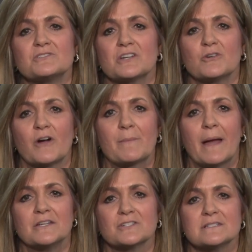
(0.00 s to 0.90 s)
show great
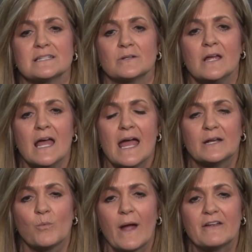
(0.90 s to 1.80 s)
patience and and
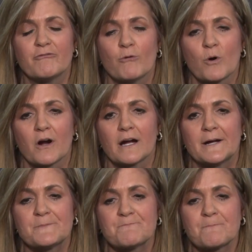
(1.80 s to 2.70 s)
and wait for
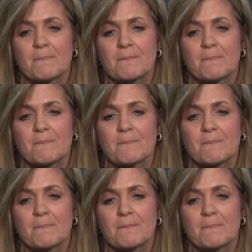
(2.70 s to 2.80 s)
um,